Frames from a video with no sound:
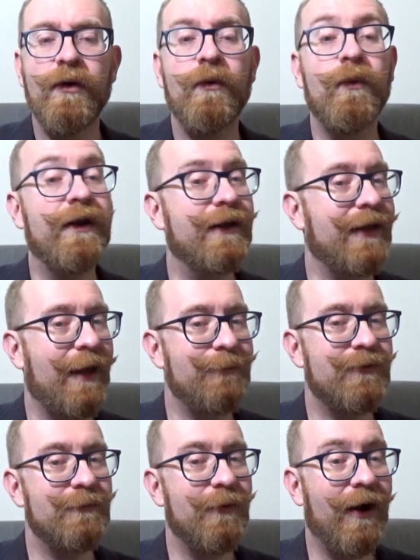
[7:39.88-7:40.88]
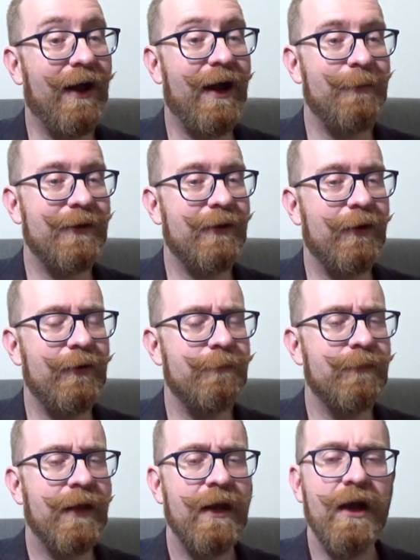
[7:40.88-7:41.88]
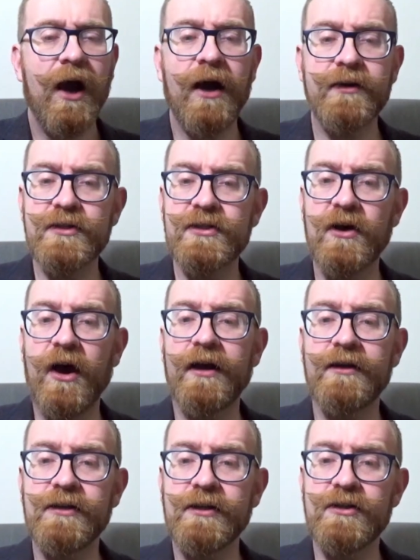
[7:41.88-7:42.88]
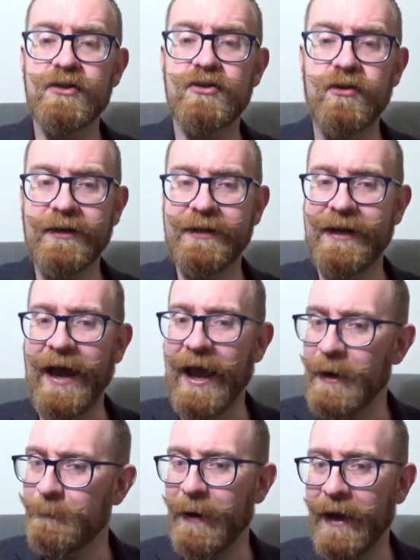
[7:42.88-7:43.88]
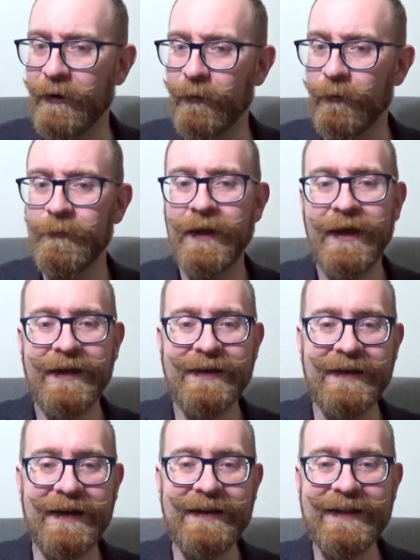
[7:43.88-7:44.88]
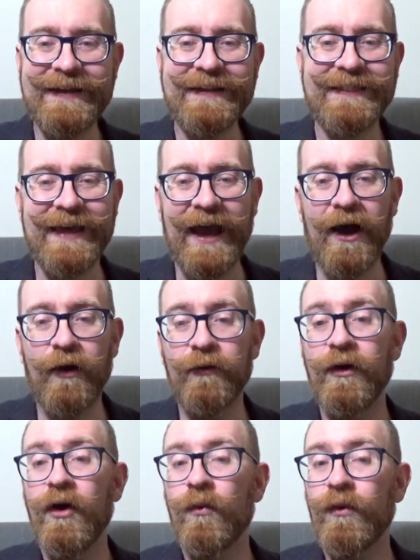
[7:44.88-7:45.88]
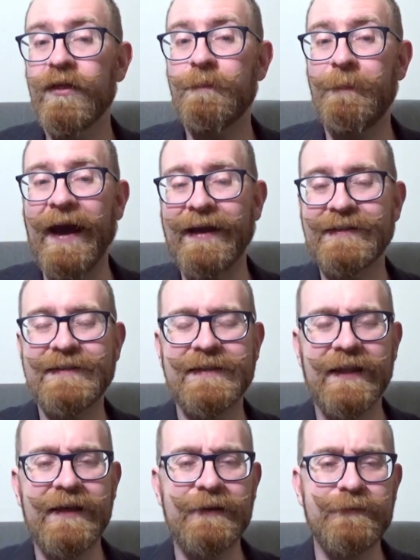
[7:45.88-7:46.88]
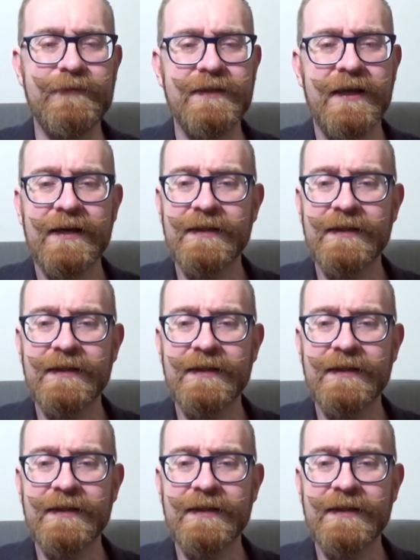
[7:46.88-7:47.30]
When it came to my arming coat, I decided to construct an 8-panel, knee-length gown with bagged sleeves.